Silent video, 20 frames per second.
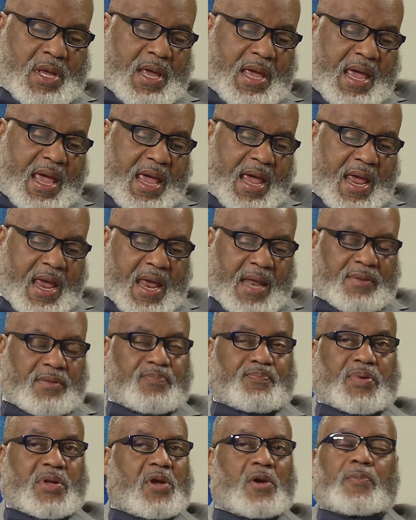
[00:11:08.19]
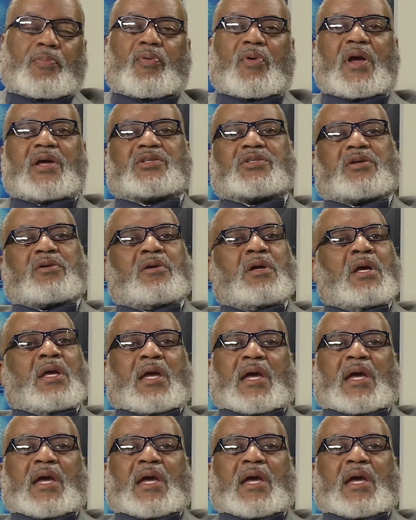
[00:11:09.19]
and peer pressure.